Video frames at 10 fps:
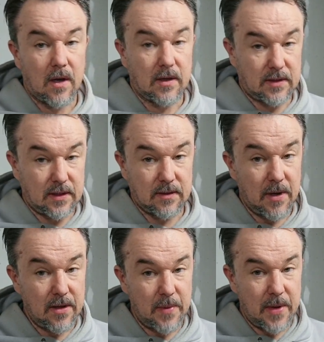some
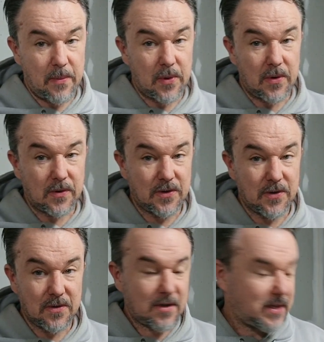other people
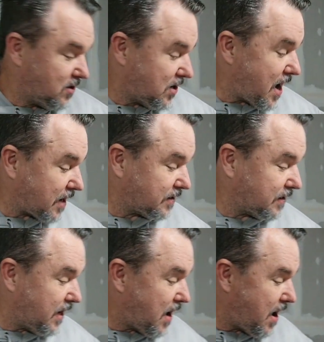doing their T-tracks,
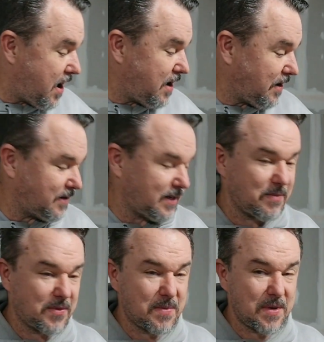and I
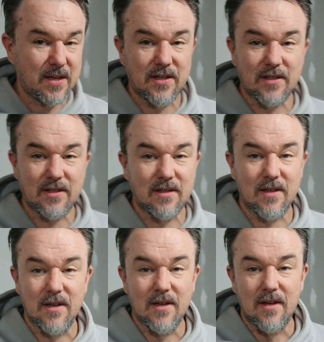seem to be just
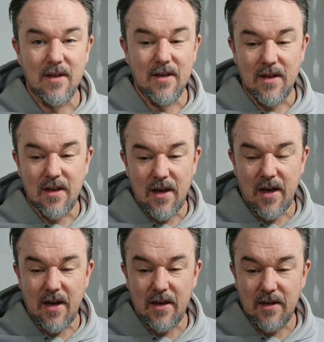
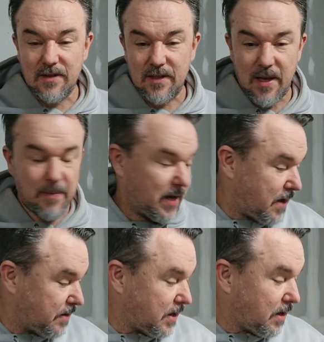skipping
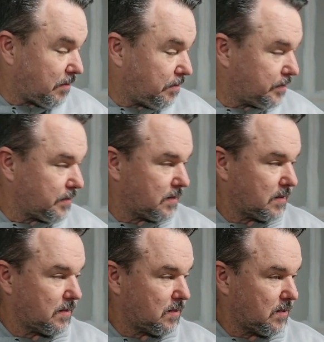it.
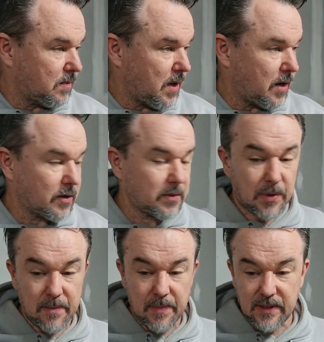I was
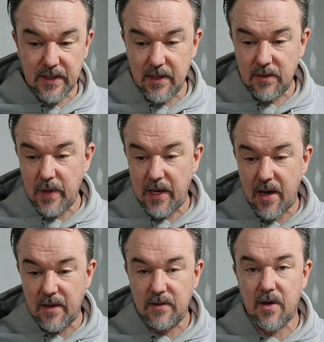pretty busy this
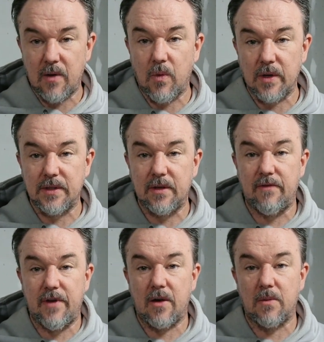weekend, so I wasn't
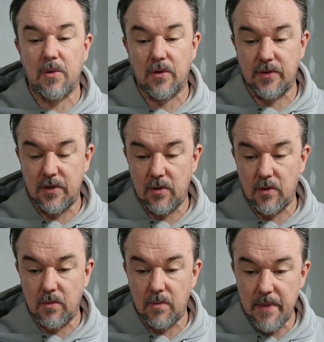available
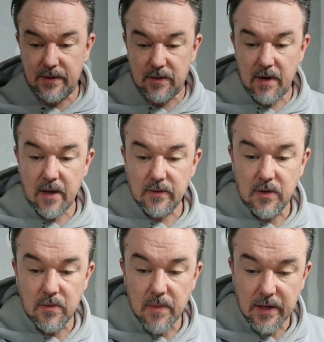to mess around
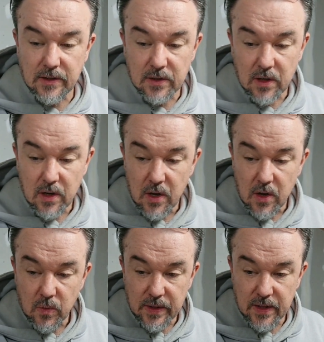too much
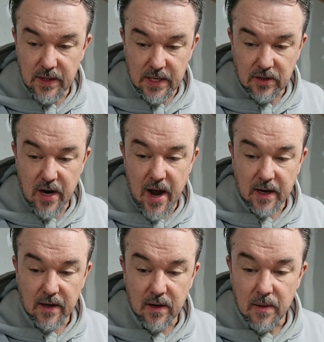with the
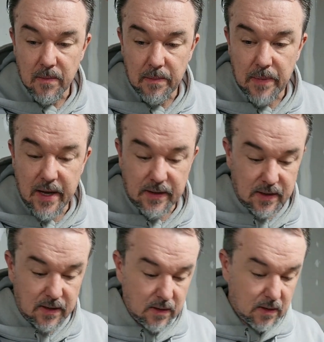T-track,
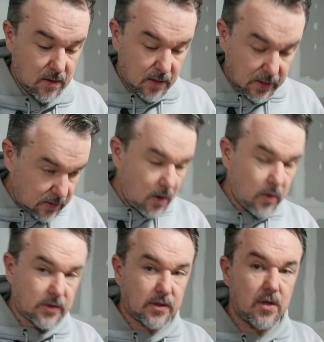but that's
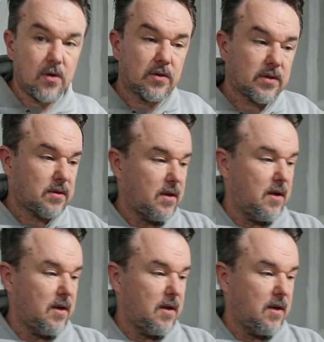no excuse.